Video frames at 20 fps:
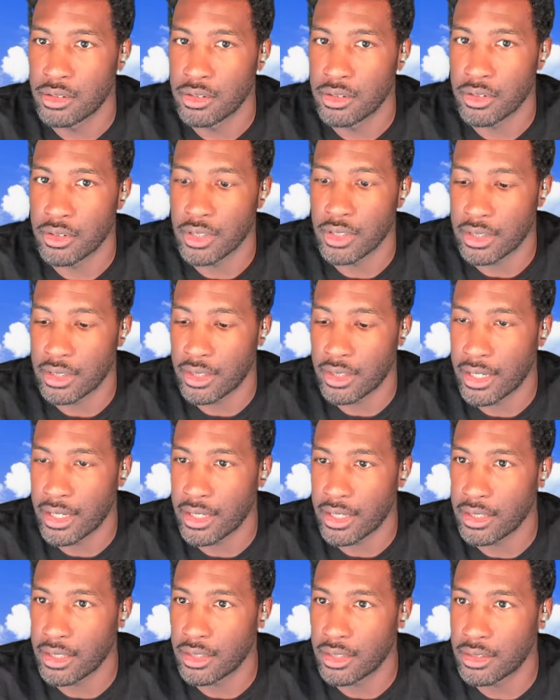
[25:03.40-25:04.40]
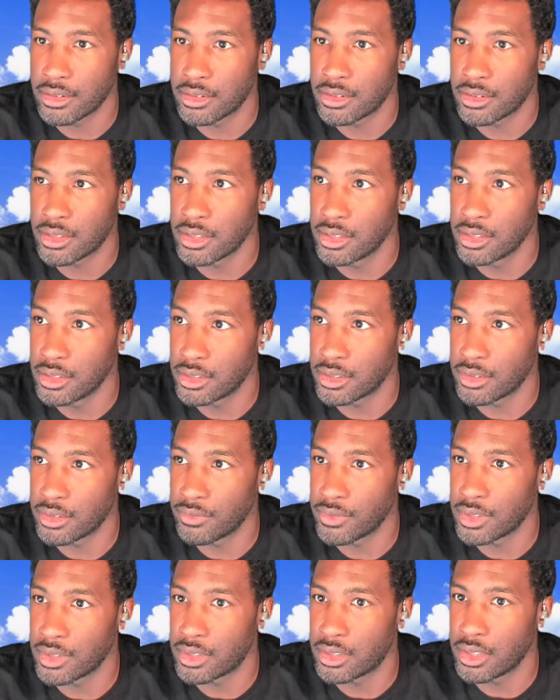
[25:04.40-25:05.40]
Create that. Let's send this
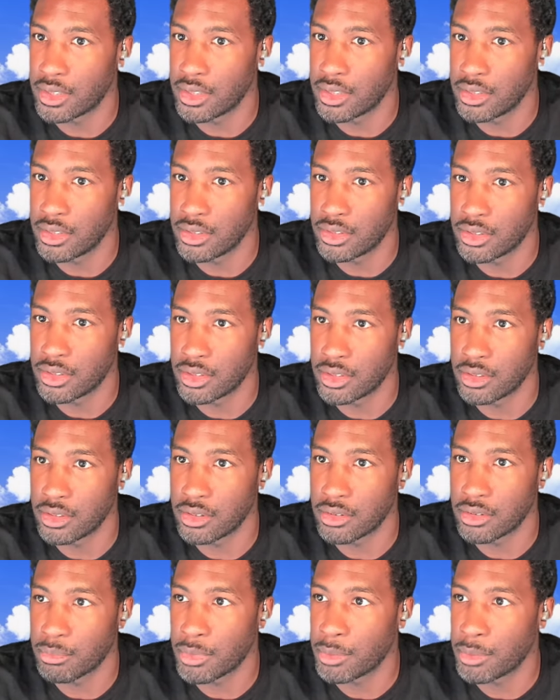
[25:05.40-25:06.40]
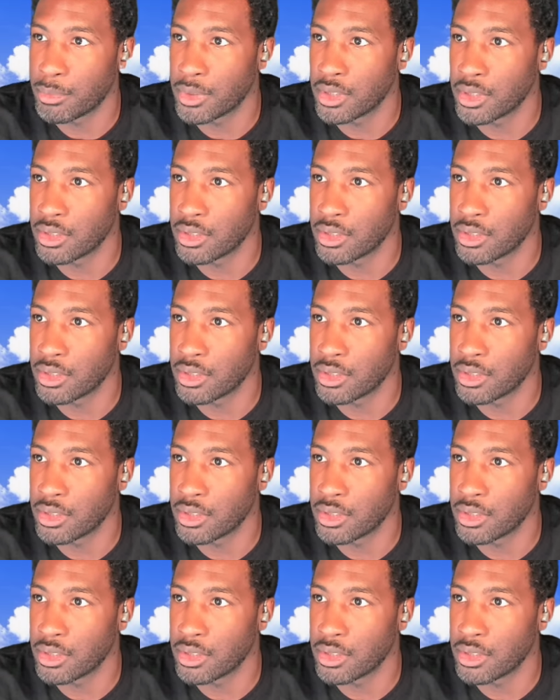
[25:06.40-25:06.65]
invitation to members.